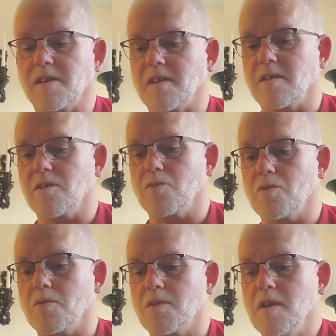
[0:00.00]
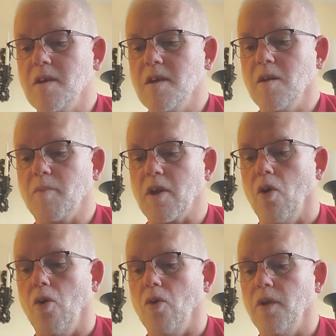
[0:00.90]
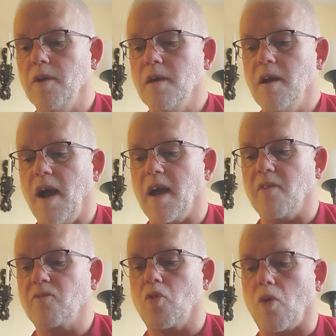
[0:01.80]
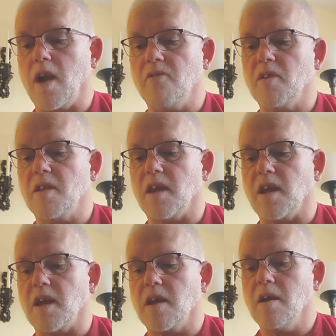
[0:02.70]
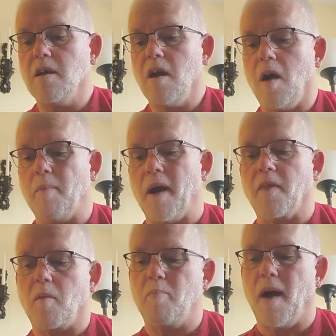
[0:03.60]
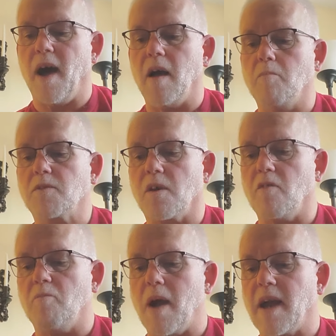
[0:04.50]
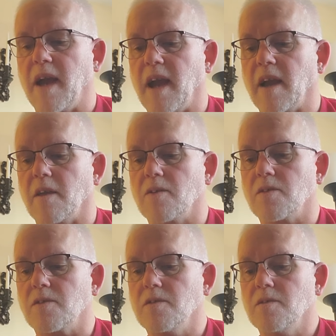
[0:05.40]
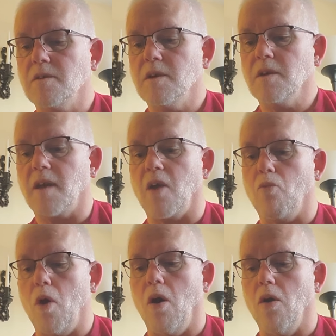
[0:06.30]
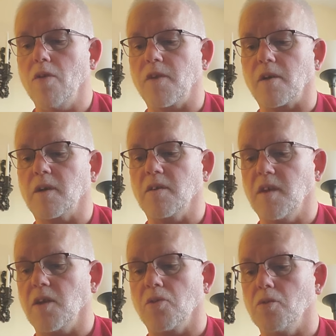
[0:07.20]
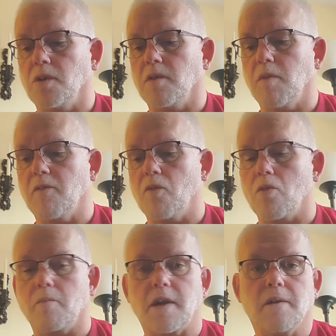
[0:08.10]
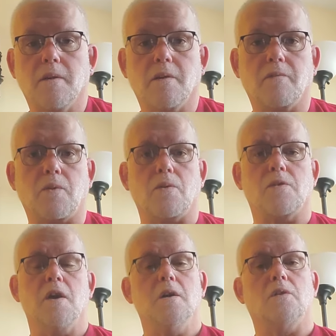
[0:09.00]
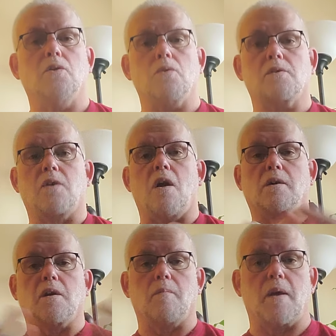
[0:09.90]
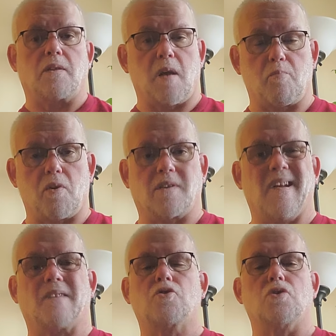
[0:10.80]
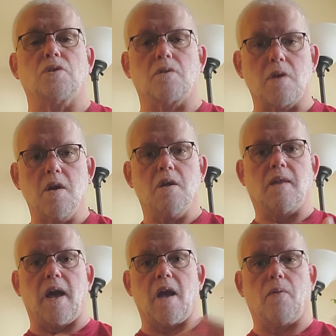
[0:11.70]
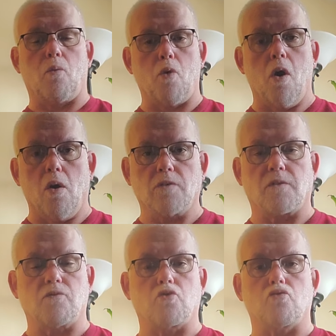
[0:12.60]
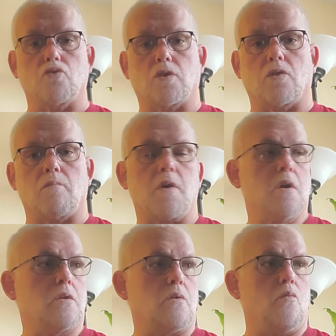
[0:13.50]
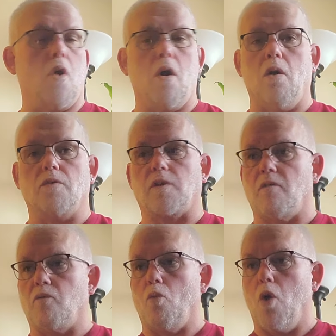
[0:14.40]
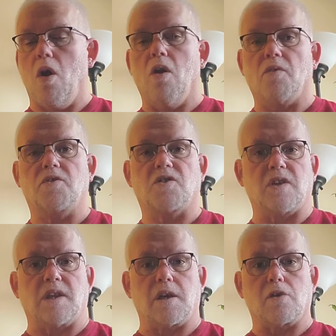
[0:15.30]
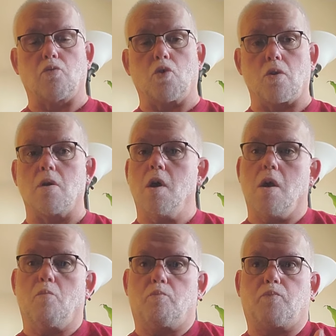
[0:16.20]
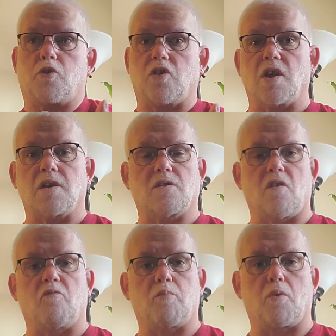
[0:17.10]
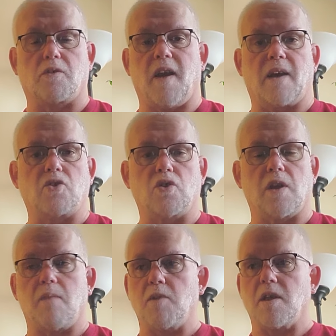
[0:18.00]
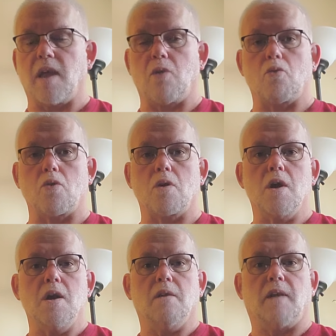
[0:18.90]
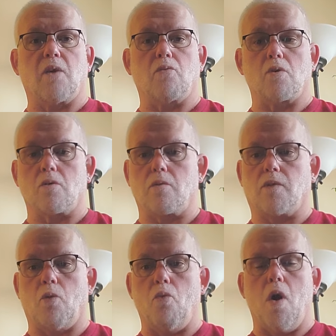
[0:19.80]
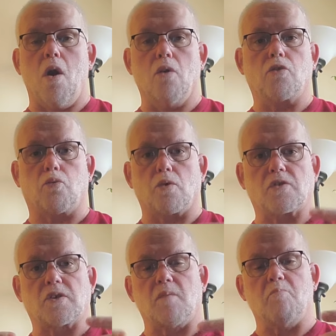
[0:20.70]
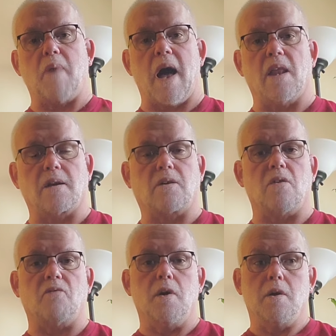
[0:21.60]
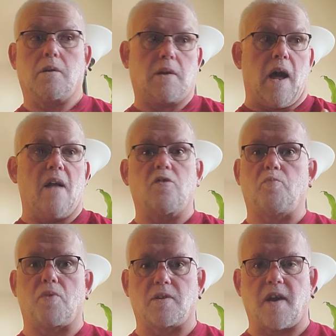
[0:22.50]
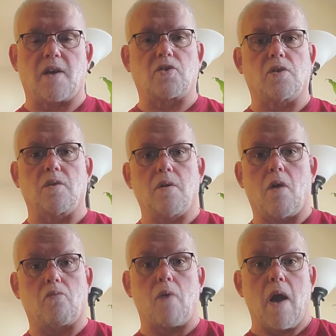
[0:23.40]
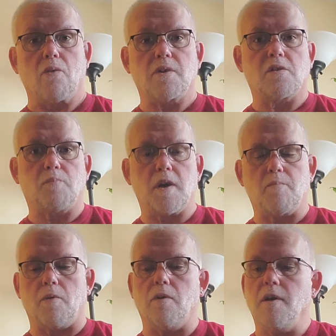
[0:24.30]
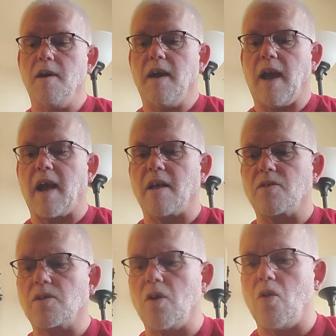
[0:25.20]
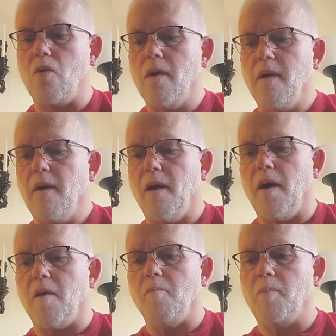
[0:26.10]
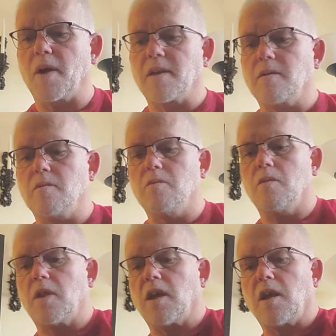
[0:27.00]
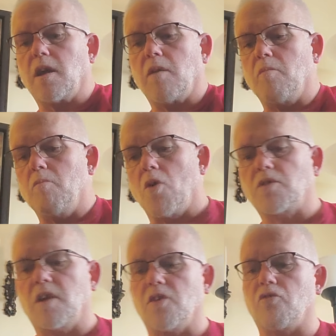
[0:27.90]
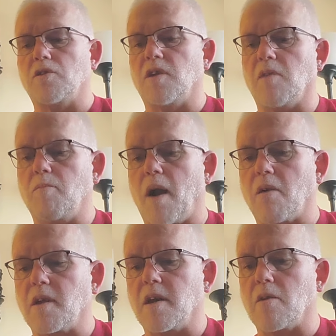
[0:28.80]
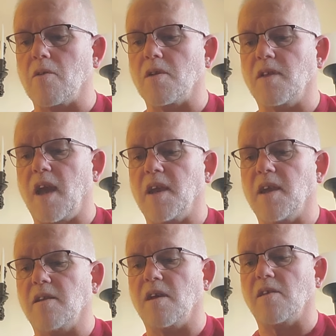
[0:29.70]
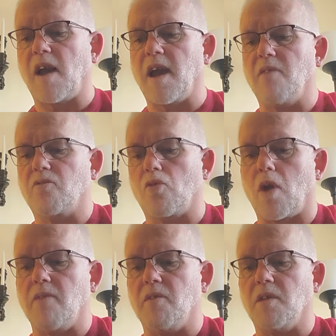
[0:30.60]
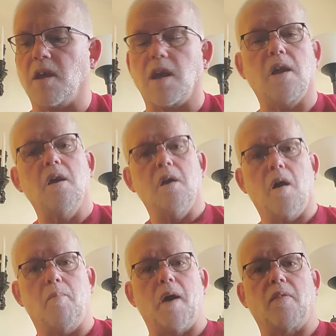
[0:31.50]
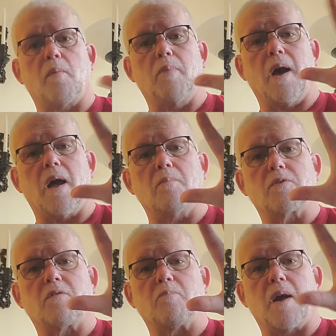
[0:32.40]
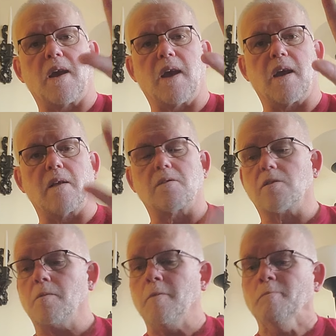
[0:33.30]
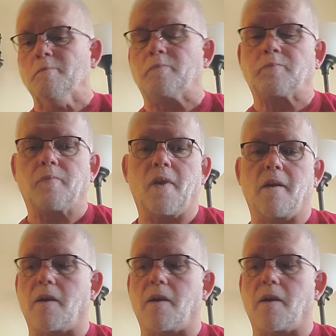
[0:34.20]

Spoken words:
says these words. Behold, I have graven thee upon the palms of my hands. Thy walls are continually before me. Of course, the Lord's talking about that protection, that the walls of Jerusalem, the walls of walled cities were cities of protection. I mean, they were the walls were symbolic of God's protection around his people. And so, but the most interesting part here is that he says, I have graven thee upon the palms of my hands. All